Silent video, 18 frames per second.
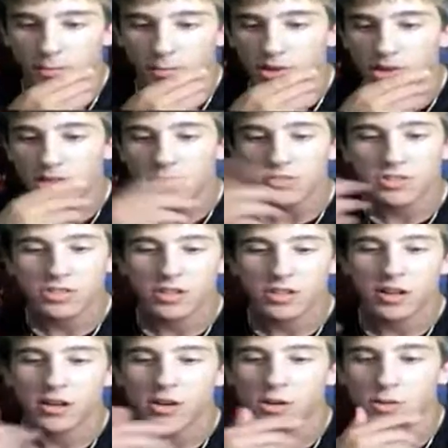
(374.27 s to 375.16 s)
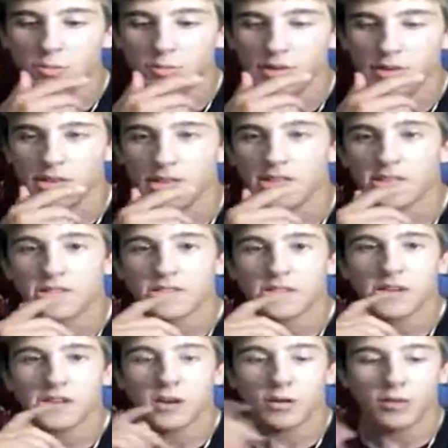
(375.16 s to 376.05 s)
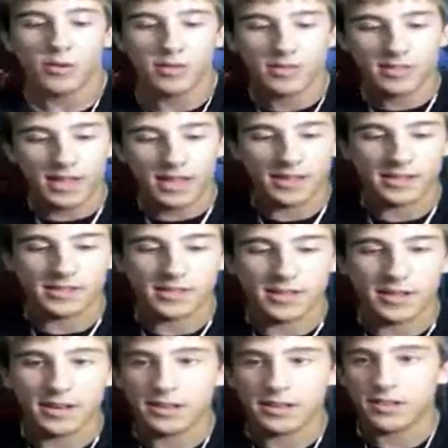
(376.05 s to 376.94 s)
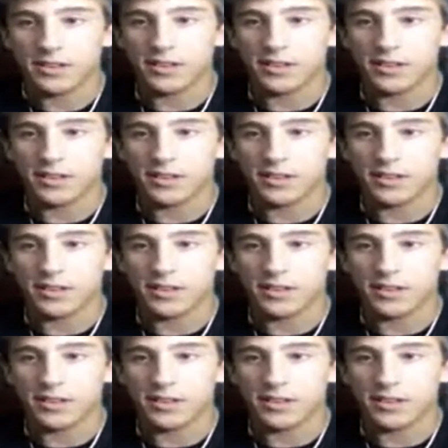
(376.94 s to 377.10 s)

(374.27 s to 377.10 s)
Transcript: What else should I open? Let's go with text edit.